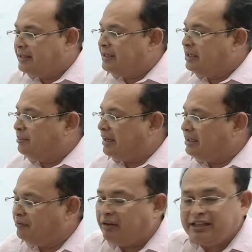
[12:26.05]
He
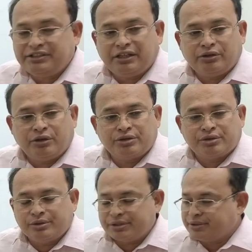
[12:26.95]
manufactured those
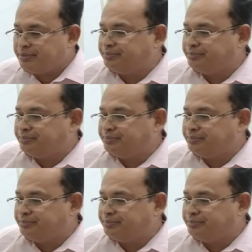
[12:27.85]
goods.